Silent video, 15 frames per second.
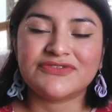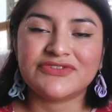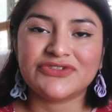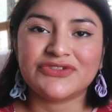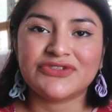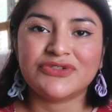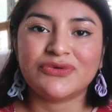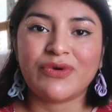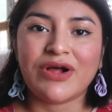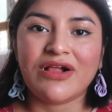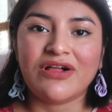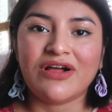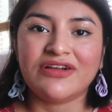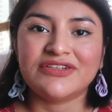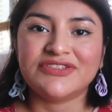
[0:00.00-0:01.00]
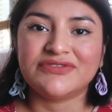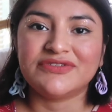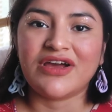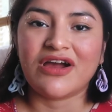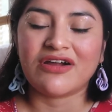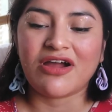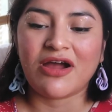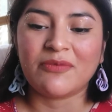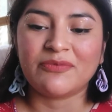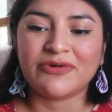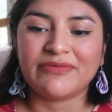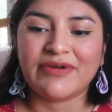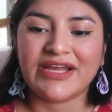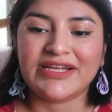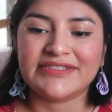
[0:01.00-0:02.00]
food while also not
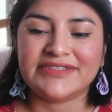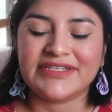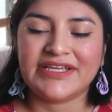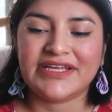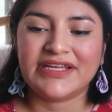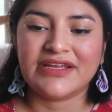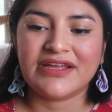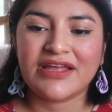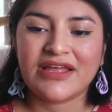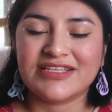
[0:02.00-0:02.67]
compromising